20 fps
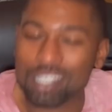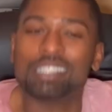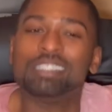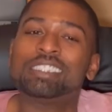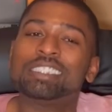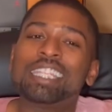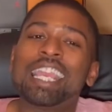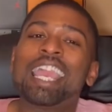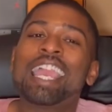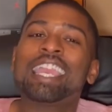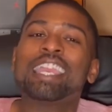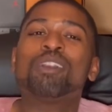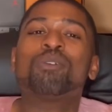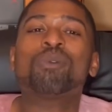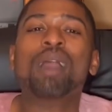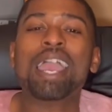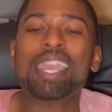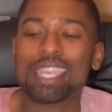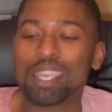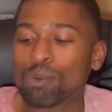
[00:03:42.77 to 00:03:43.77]
saying? Get
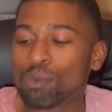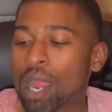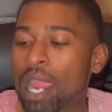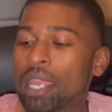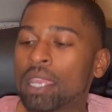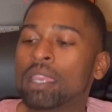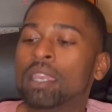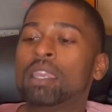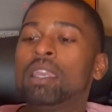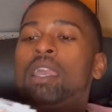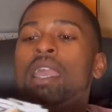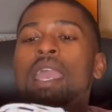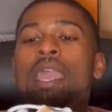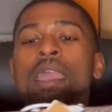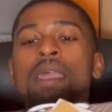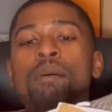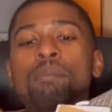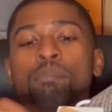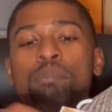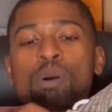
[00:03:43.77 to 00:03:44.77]
right.
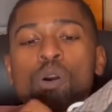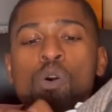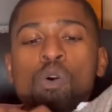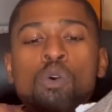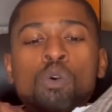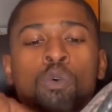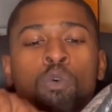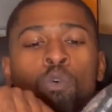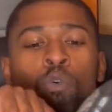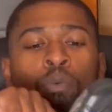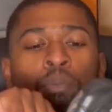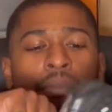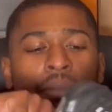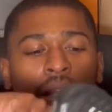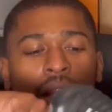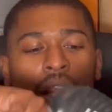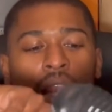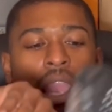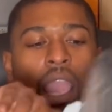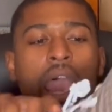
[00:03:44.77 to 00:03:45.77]
And boom.
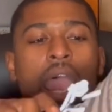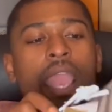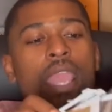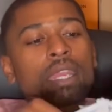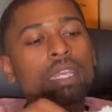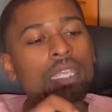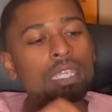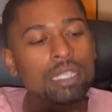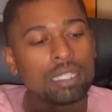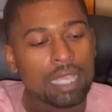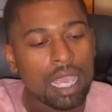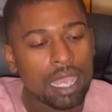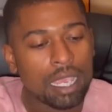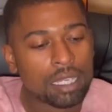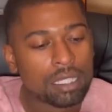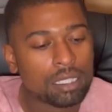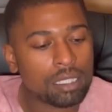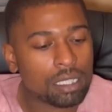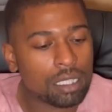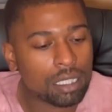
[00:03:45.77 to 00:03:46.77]
Hey, these
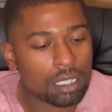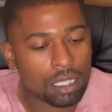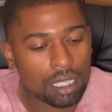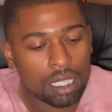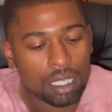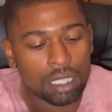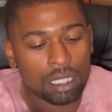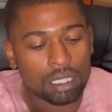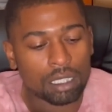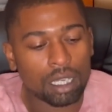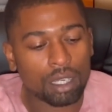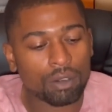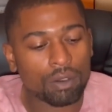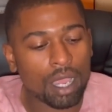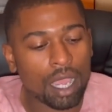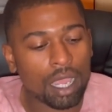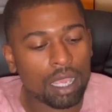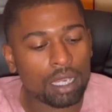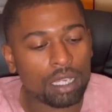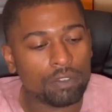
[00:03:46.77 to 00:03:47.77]
actually clean, though.
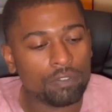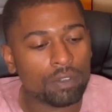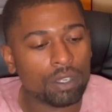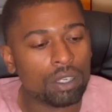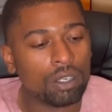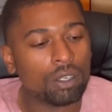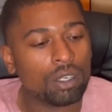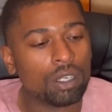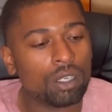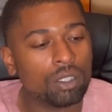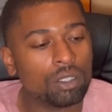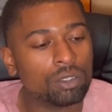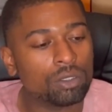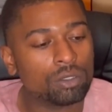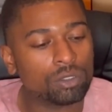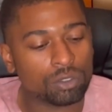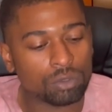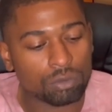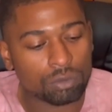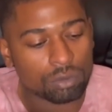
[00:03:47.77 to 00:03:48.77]
I ain't even gonna
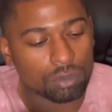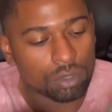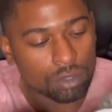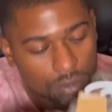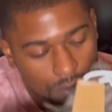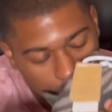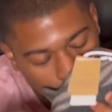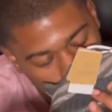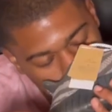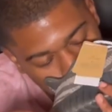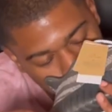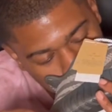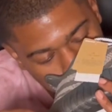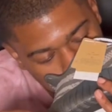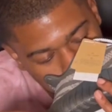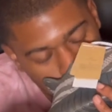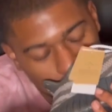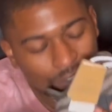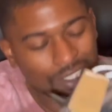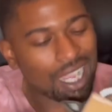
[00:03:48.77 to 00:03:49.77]
hold you.
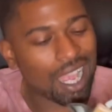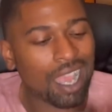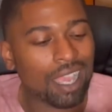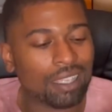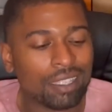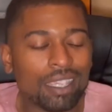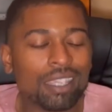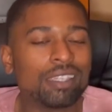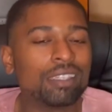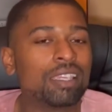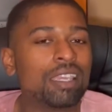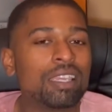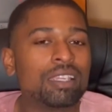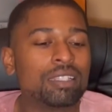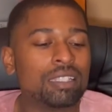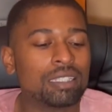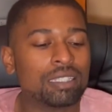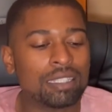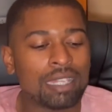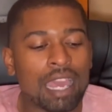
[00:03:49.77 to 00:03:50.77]

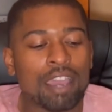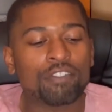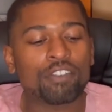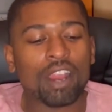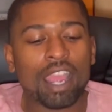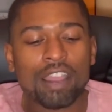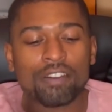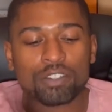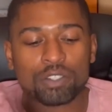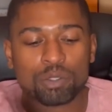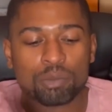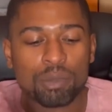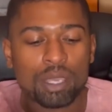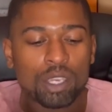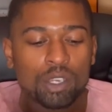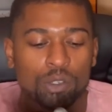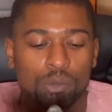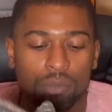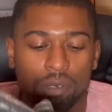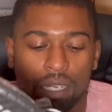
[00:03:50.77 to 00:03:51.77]
Yeezys never have a
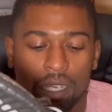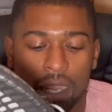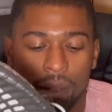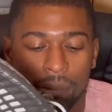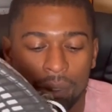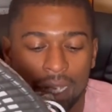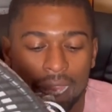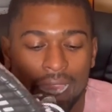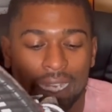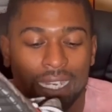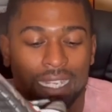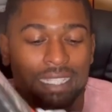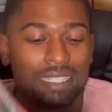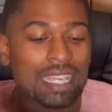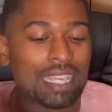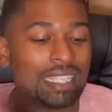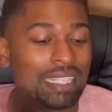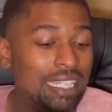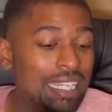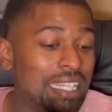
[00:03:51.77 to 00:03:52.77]
smell, bro. I'm glad they
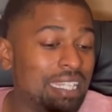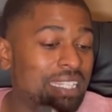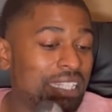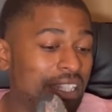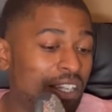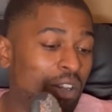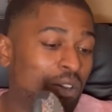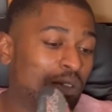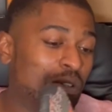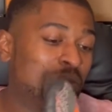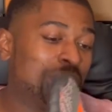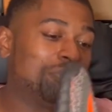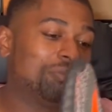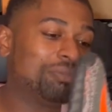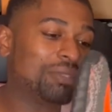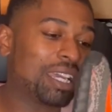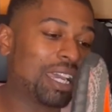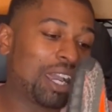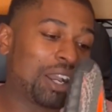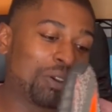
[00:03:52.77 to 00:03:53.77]
say Yeezy on them.
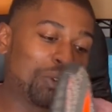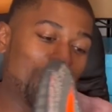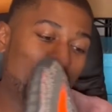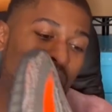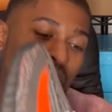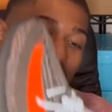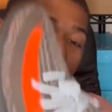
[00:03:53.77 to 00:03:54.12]
I don't know how